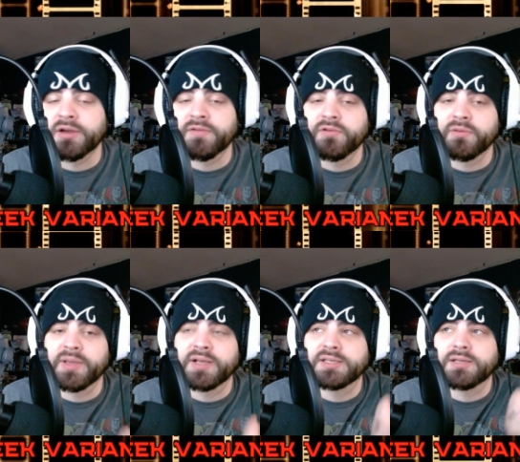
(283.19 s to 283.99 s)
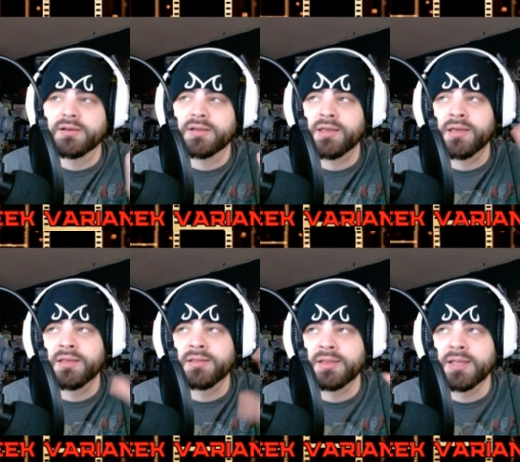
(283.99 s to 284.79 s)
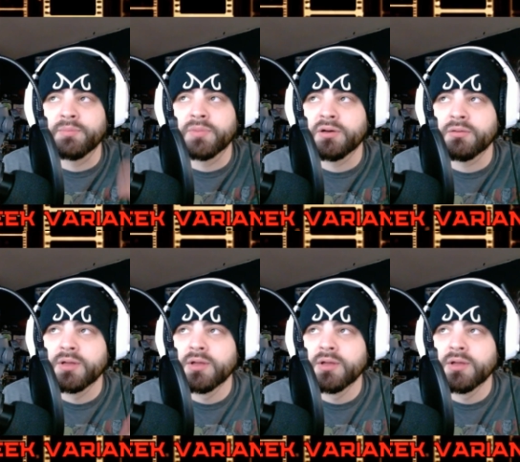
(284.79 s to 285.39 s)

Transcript: therefore being stuck in limbo,